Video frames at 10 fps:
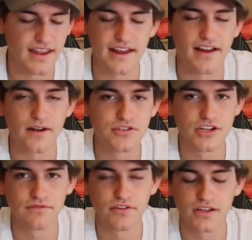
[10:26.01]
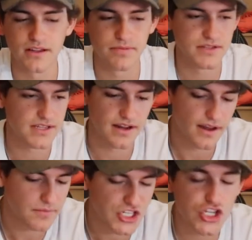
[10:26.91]
And I was cheering for the Clippers.
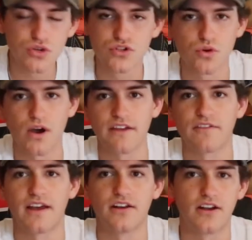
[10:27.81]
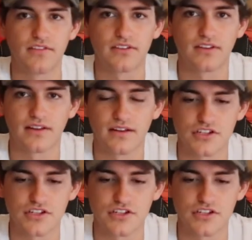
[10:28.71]
I'm a huge Kawhi fan, obviously.